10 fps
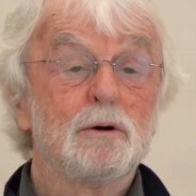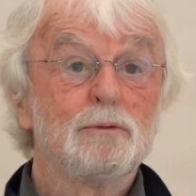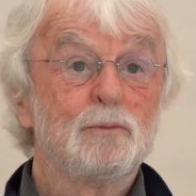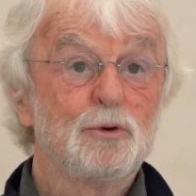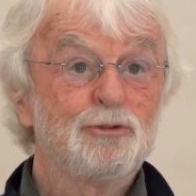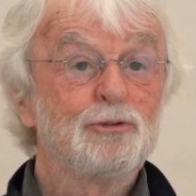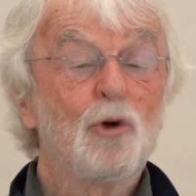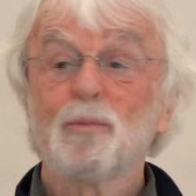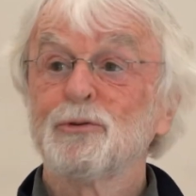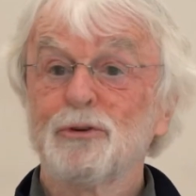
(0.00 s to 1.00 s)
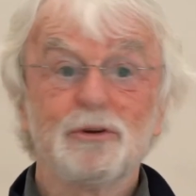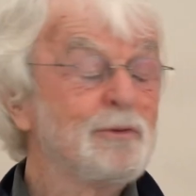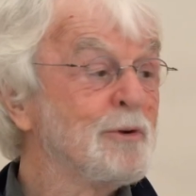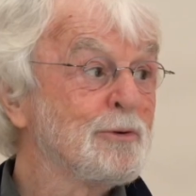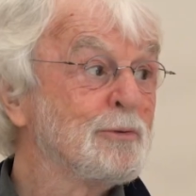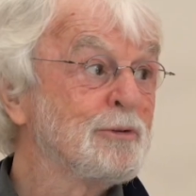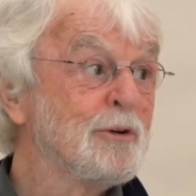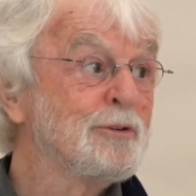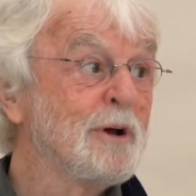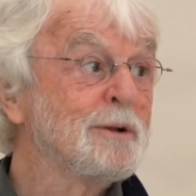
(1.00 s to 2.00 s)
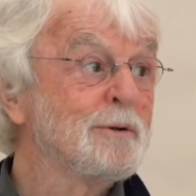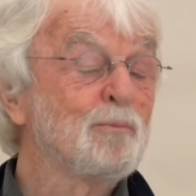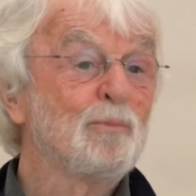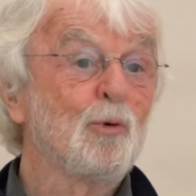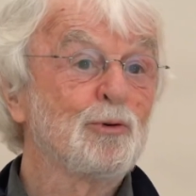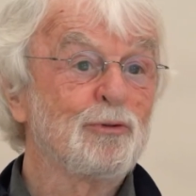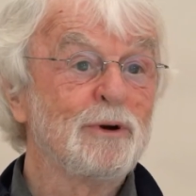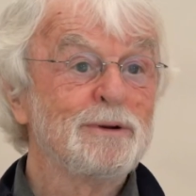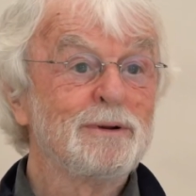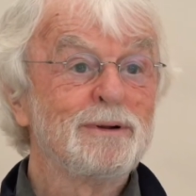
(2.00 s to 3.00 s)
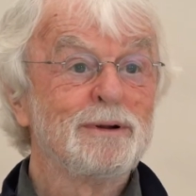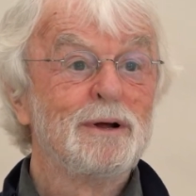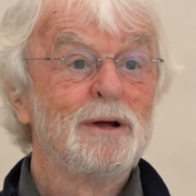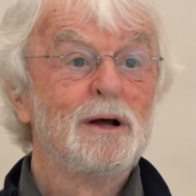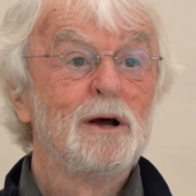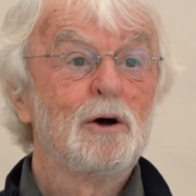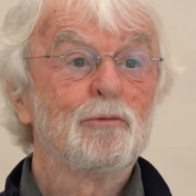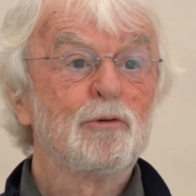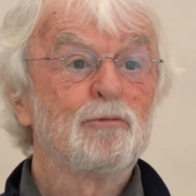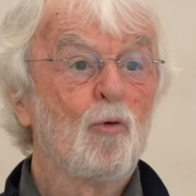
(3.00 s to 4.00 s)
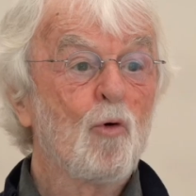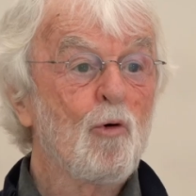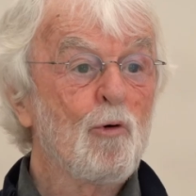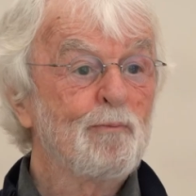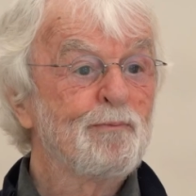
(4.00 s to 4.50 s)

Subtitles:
which is opposite the Cézanne portrait, of the four